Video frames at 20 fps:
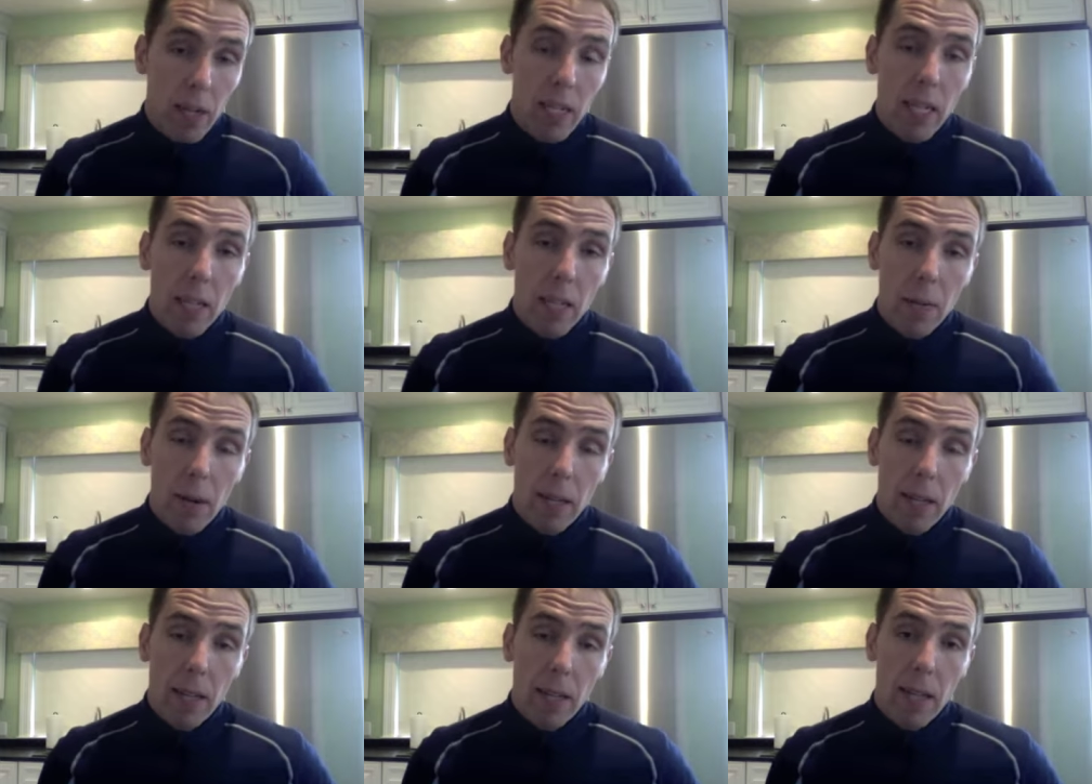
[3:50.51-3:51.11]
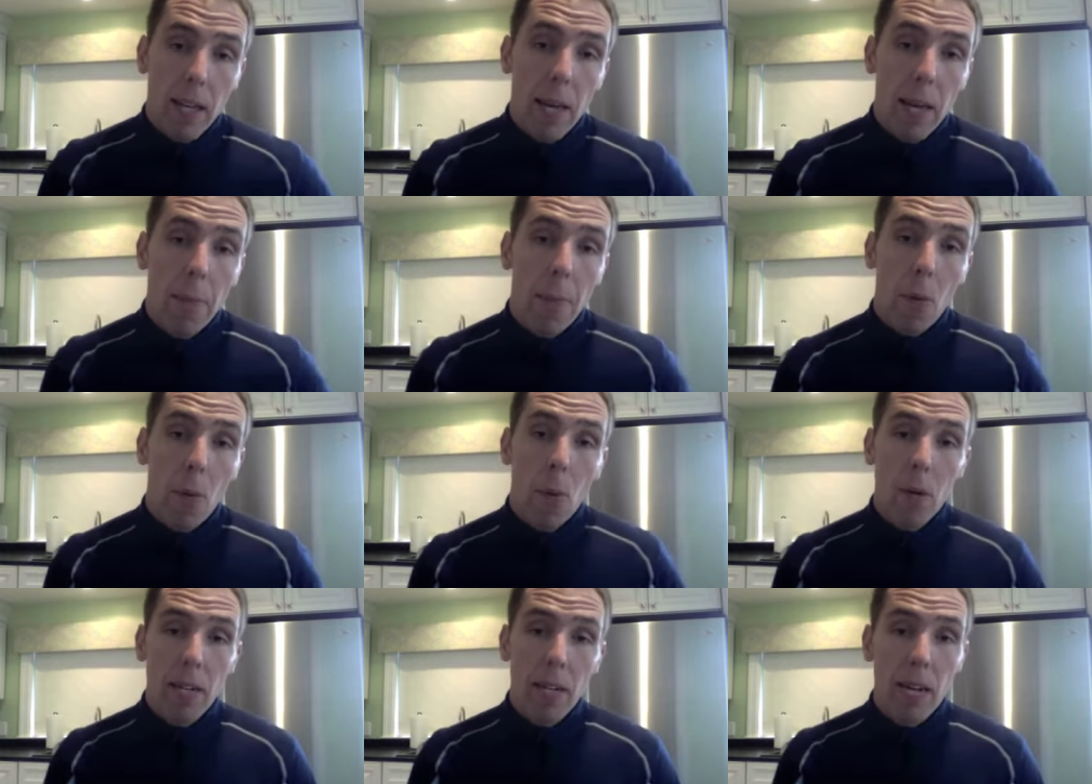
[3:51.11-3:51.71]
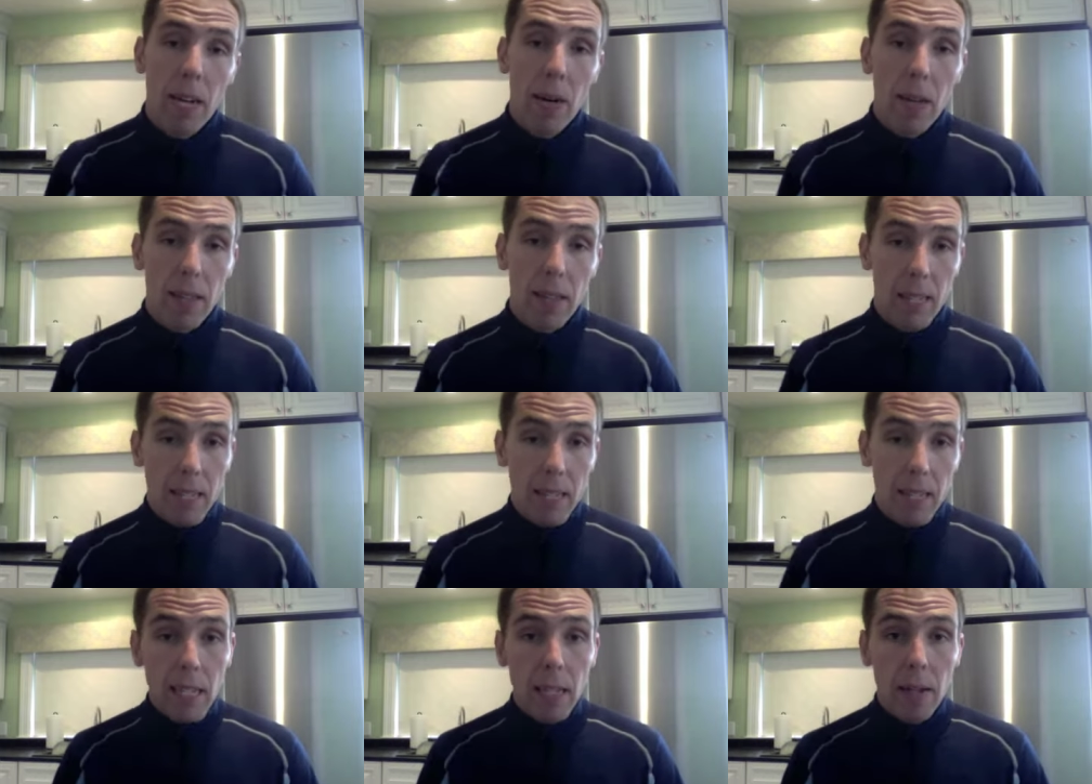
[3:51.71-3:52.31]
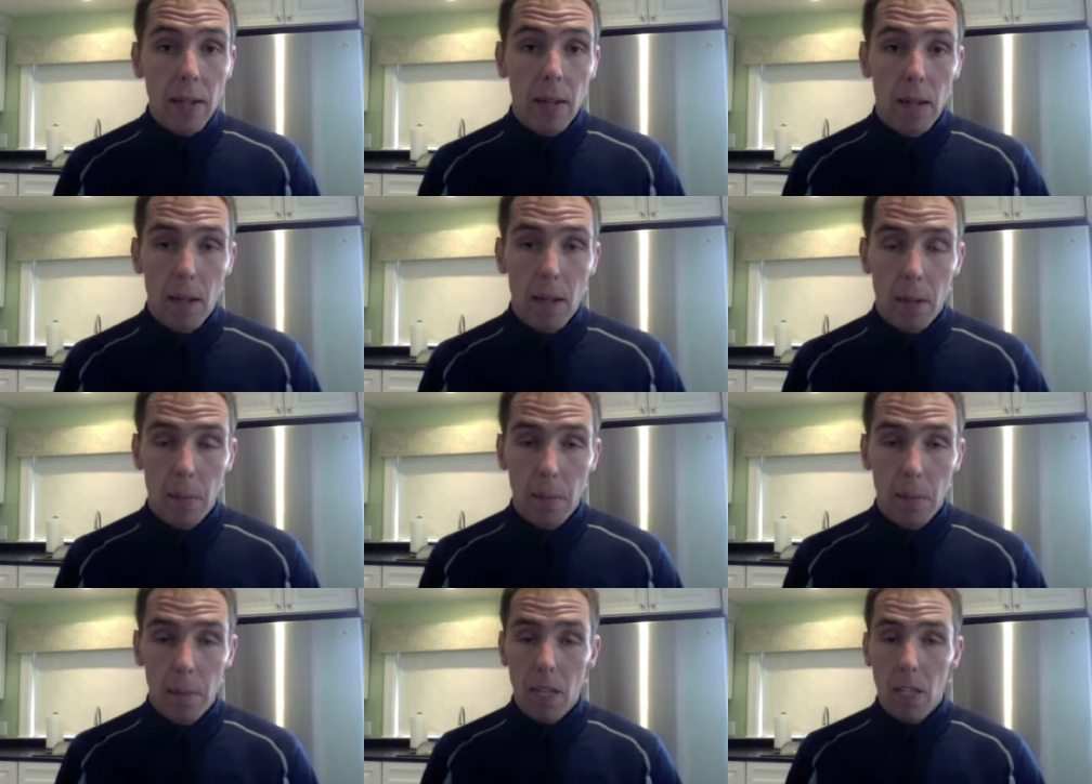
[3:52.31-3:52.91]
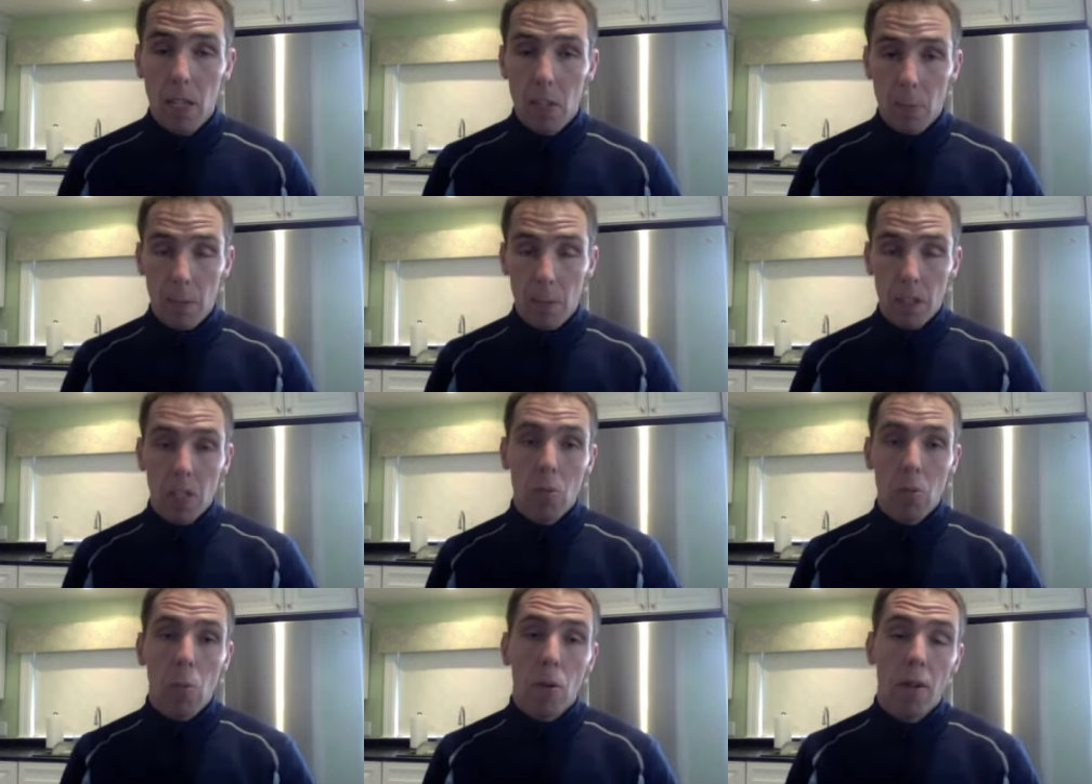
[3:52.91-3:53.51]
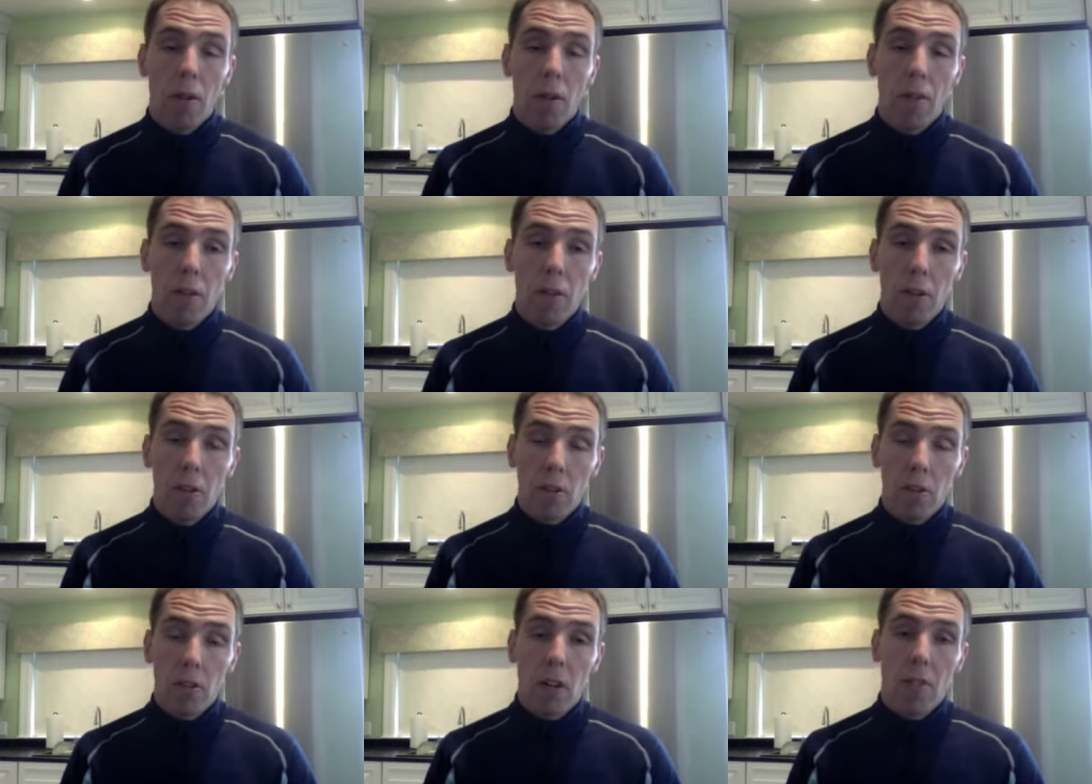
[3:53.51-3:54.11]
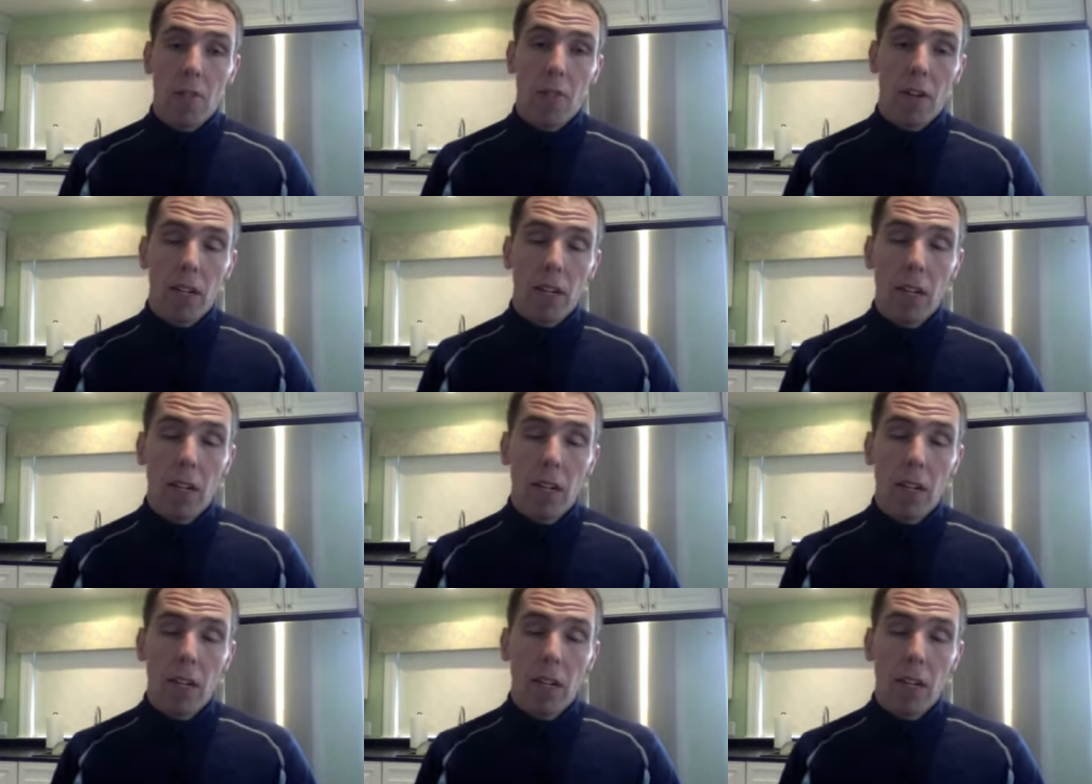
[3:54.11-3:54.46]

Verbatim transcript: Either at the hip or down at the knee, um, and especially wherever you're suffering